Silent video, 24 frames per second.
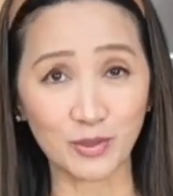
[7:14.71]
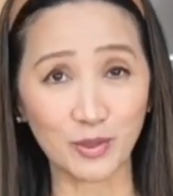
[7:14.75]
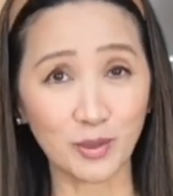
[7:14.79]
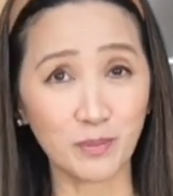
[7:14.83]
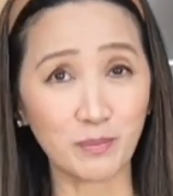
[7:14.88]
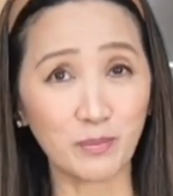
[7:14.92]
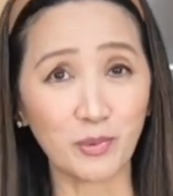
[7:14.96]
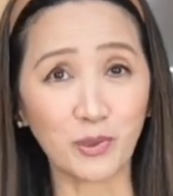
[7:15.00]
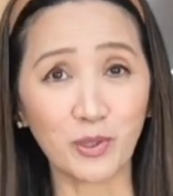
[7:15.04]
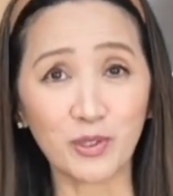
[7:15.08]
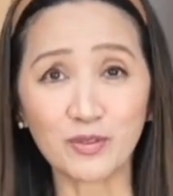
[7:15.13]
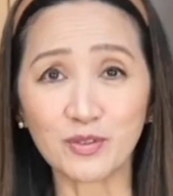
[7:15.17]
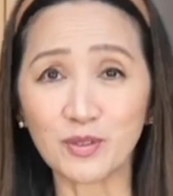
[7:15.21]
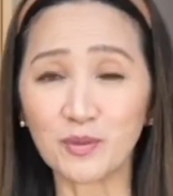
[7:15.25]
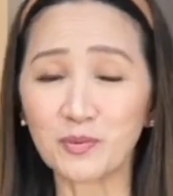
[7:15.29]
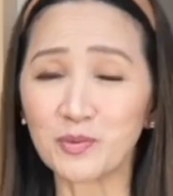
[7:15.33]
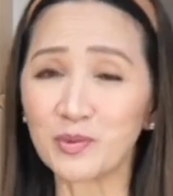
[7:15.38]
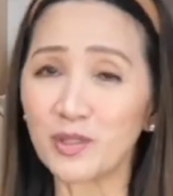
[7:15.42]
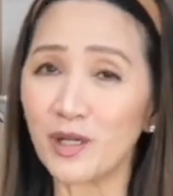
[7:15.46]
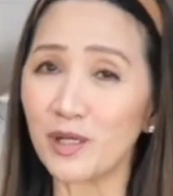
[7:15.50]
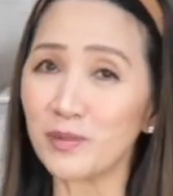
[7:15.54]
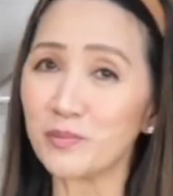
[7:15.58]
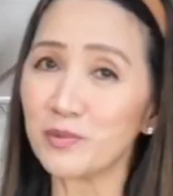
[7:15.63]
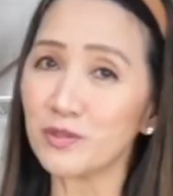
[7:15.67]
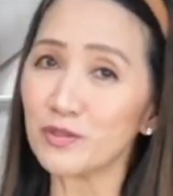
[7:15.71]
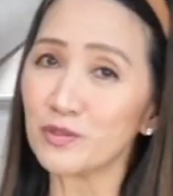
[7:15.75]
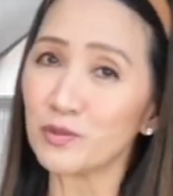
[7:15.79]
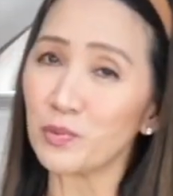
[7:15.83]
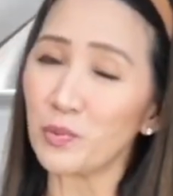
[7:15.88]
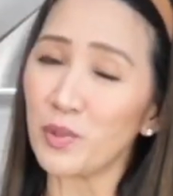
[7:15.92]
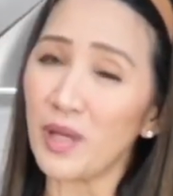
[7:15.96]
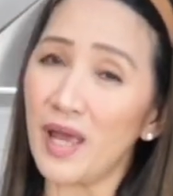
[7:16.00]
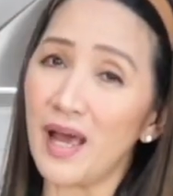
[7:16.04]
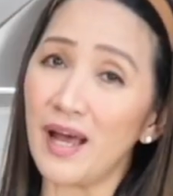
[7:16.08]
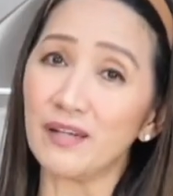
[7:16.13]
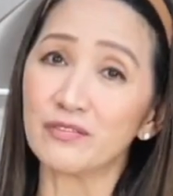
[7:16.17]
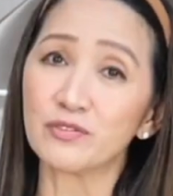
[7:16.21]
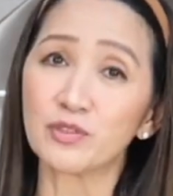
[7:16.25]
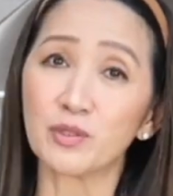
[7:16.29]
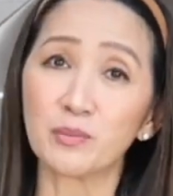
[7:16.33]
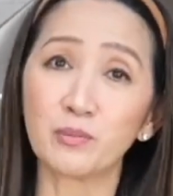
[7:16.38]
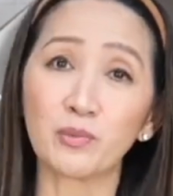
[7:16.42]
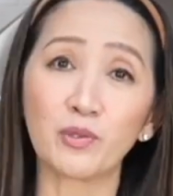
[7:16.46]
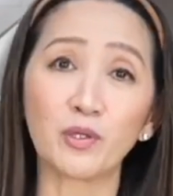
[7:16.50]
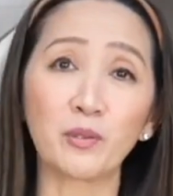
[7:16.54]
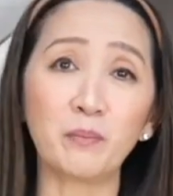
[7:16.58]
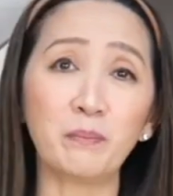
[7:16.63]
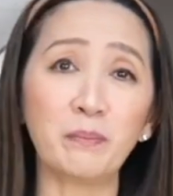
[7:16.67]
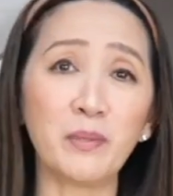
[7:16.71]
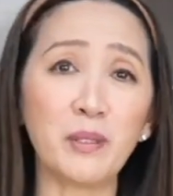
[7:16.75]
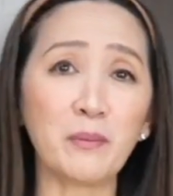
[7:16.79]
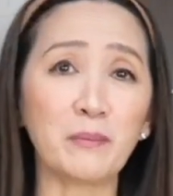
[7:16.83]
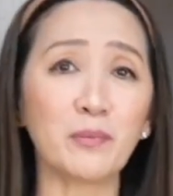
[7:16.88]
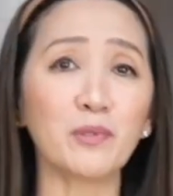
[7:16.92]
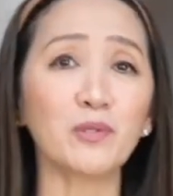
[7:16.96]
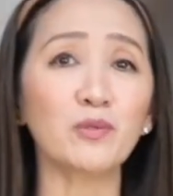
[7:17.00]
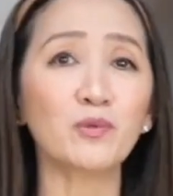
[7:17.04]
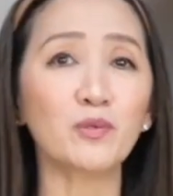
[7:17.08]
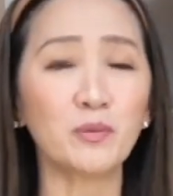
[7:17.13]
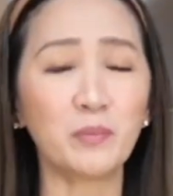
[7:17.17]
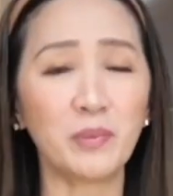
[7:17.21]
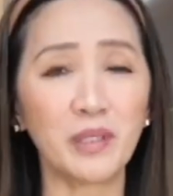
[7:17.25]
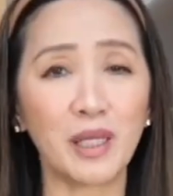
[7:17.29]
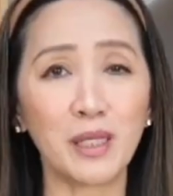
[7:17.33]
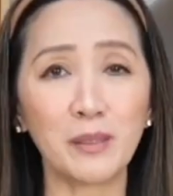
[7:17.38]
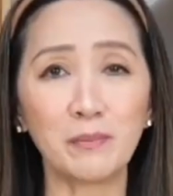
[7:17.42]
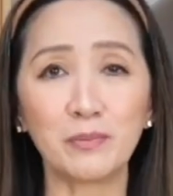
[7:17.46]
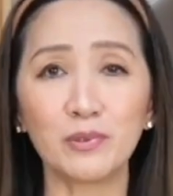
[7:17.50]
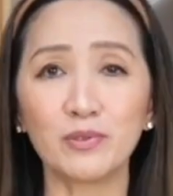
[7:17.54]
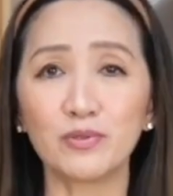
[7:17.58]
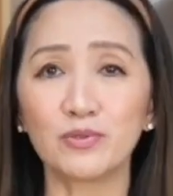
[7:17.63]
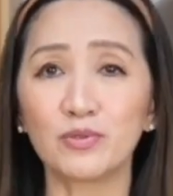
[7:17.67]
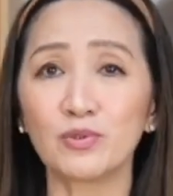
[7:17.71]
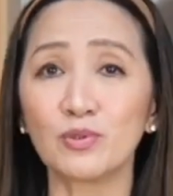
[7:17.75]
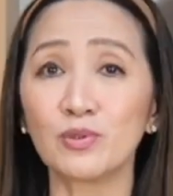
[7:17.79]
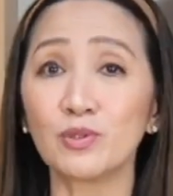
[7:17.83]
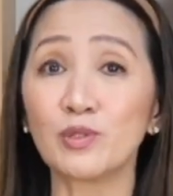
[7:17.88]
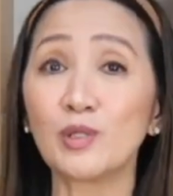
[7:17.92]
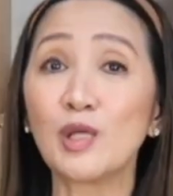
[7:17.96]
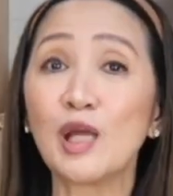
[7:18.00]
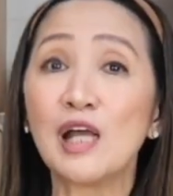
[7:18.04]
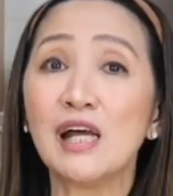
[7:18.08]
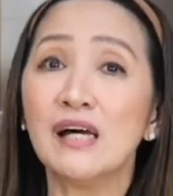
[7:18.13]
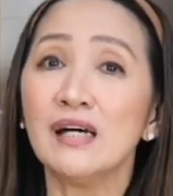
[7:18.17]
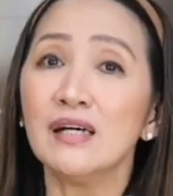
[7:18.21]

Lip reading: The more subscribers we have, the more people will be able to